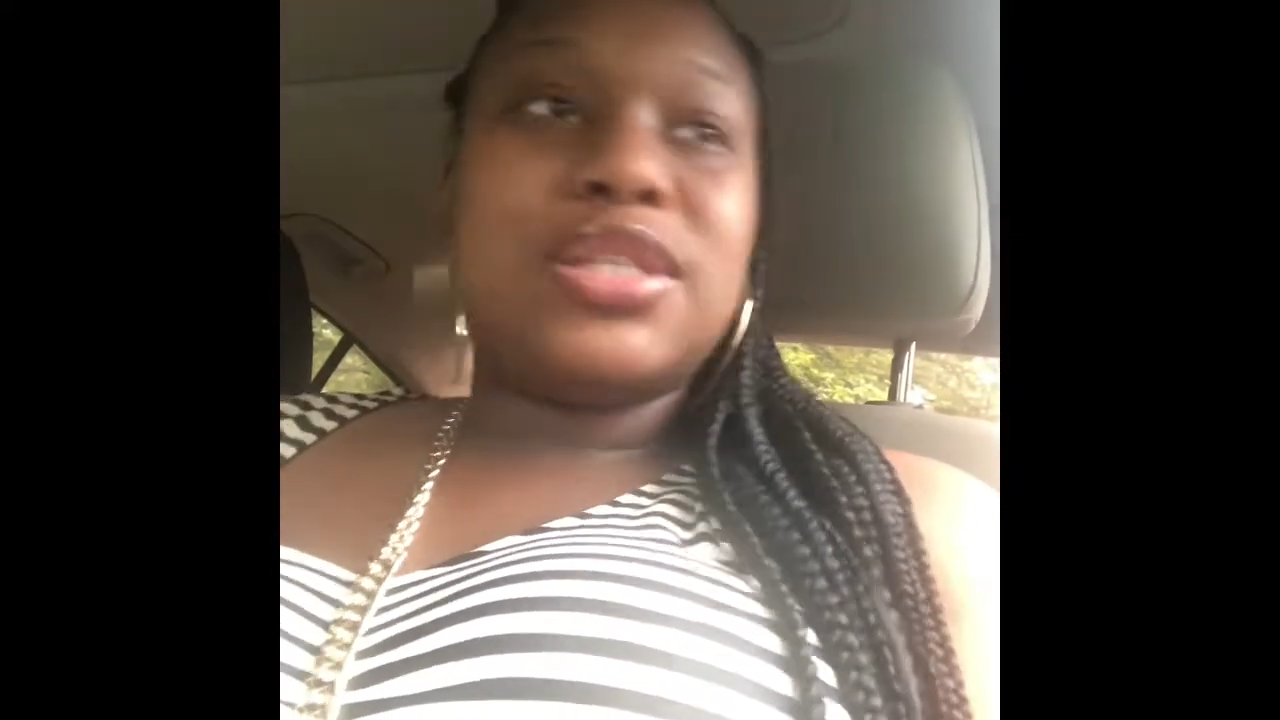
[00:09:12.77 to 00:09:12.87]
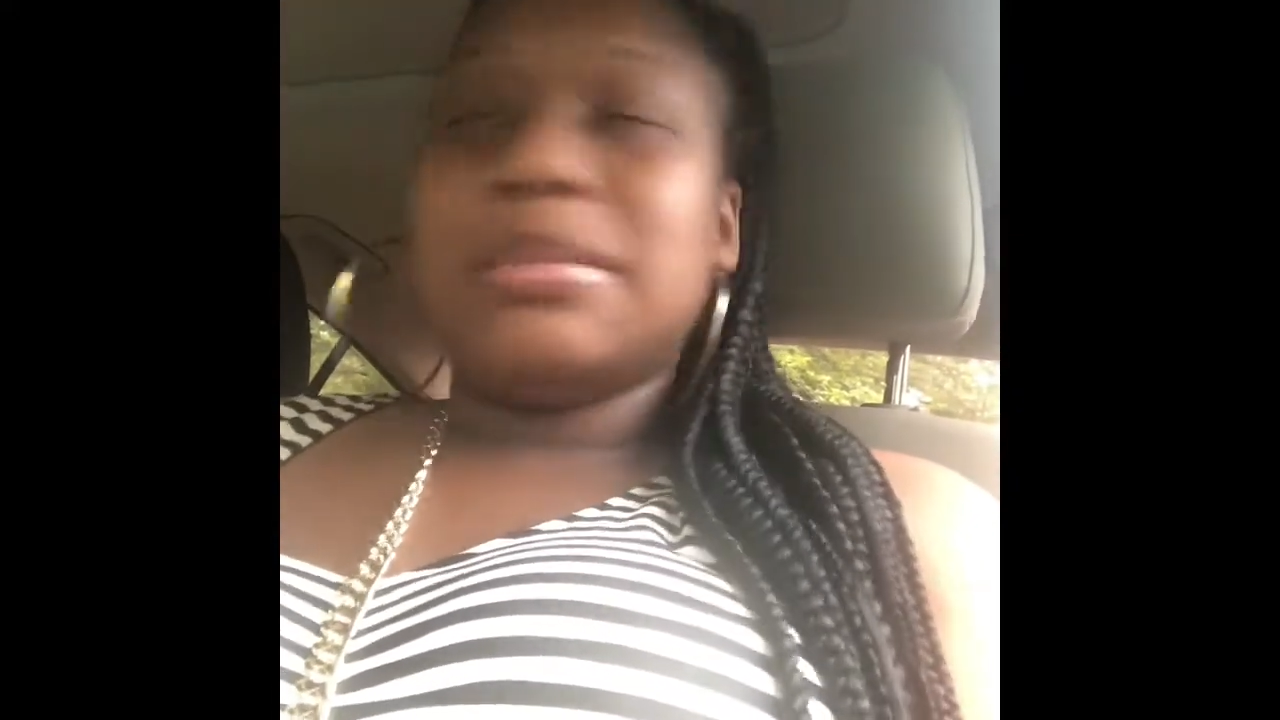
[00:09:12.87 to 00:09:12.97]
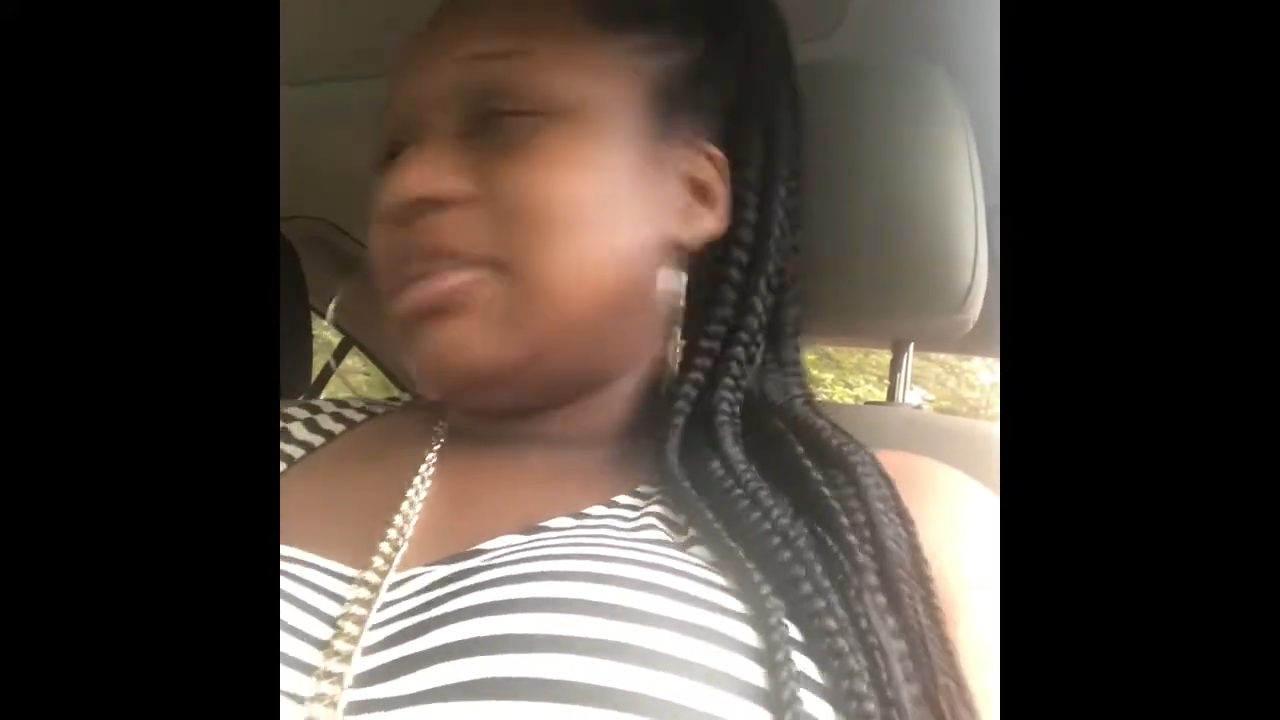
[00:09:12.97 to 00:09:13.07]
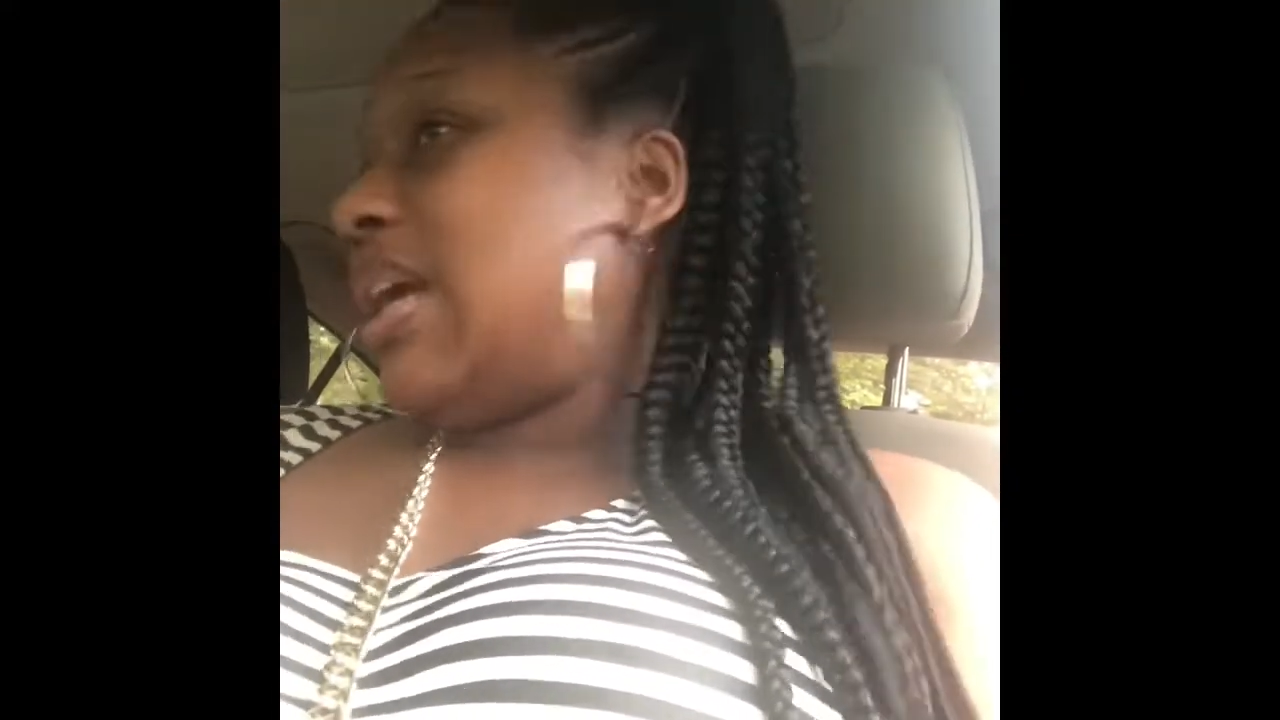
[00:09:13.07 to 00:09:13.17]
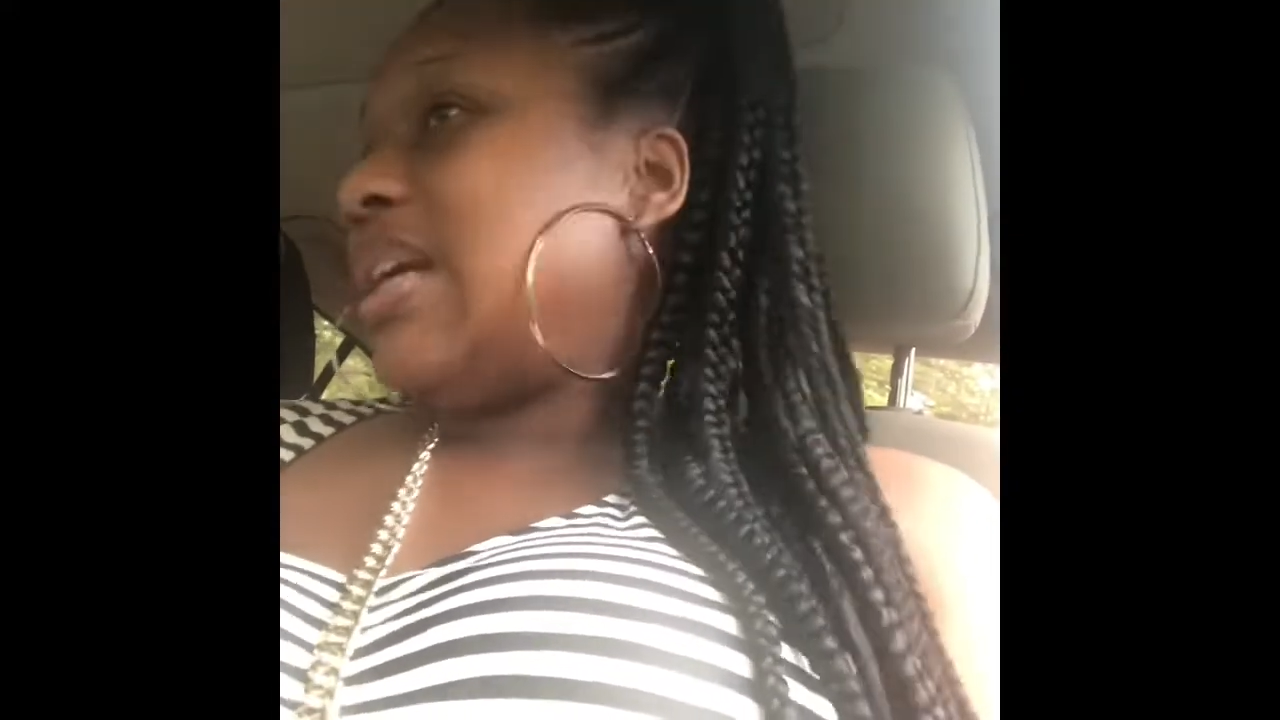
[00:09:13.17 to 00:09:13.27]

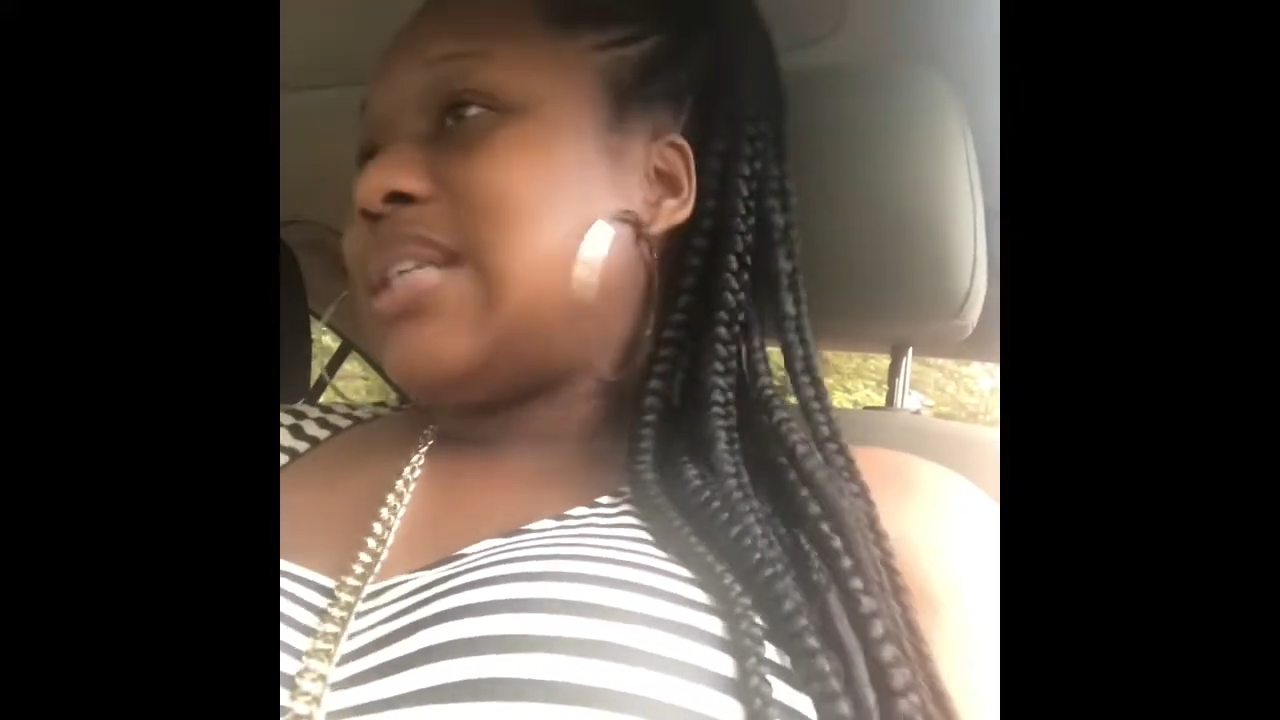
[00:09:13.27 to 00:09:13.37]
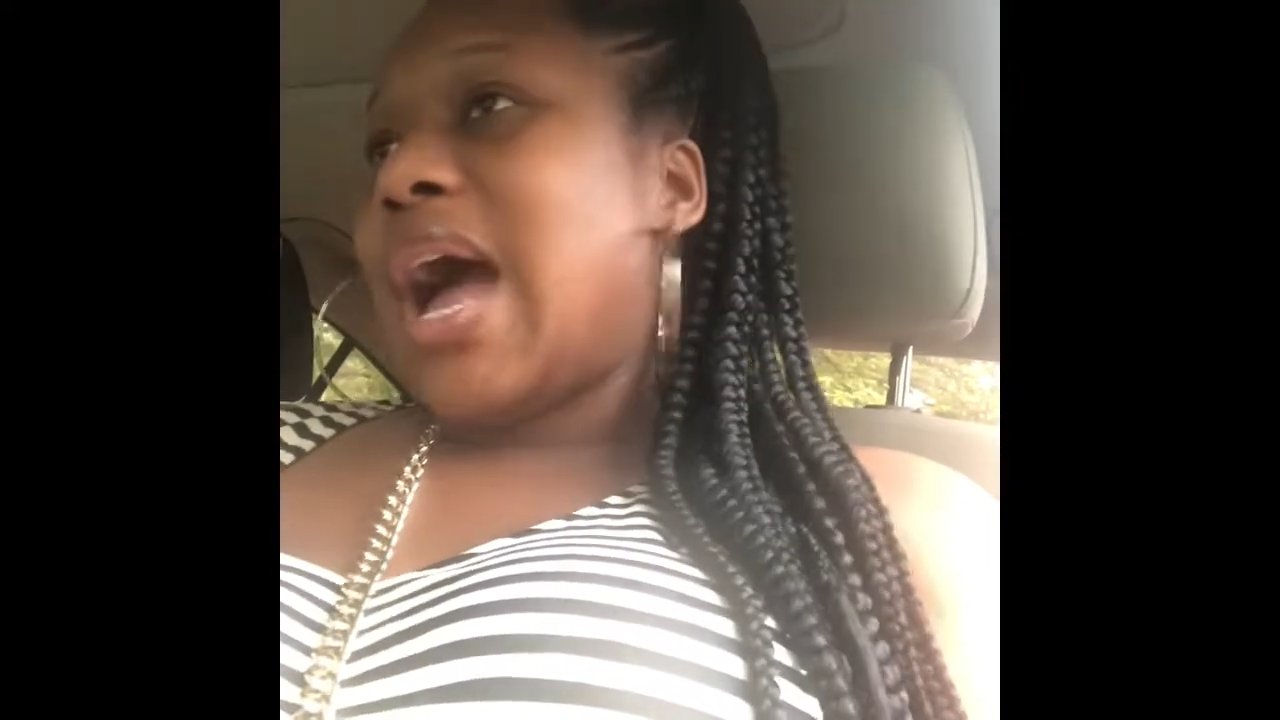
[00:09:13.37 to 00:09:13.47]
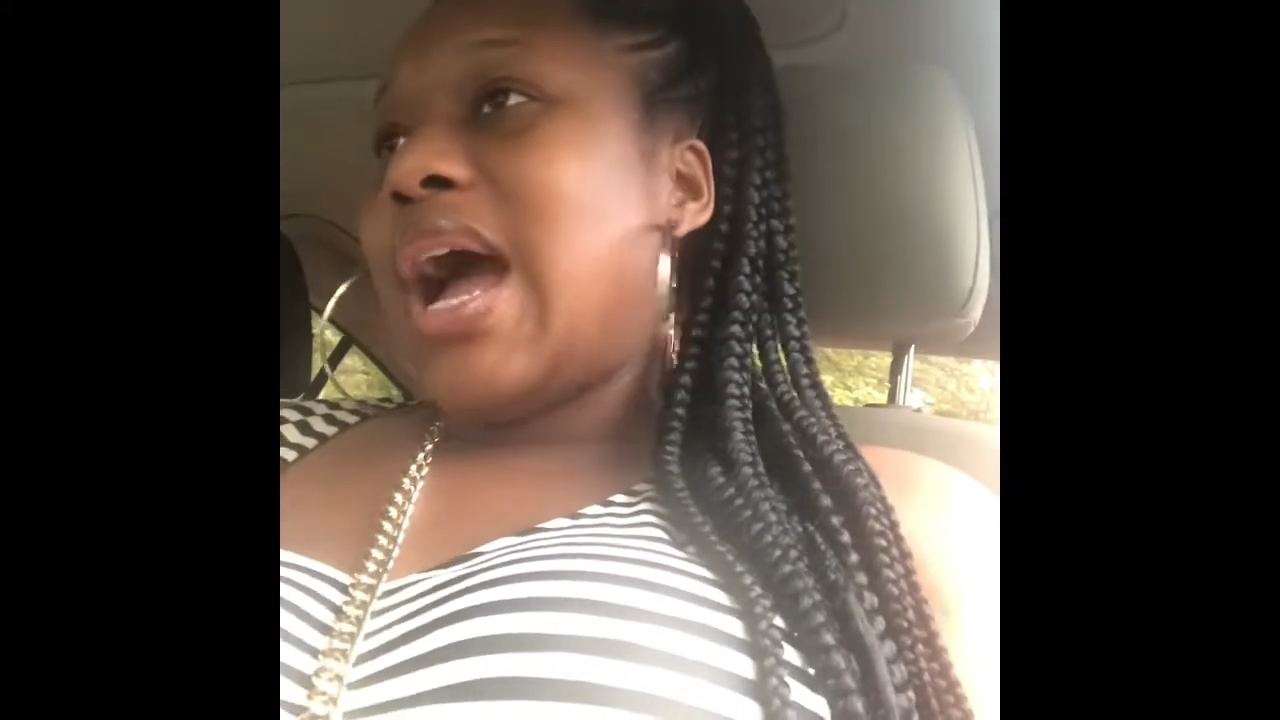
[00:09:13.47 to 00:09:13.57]
some things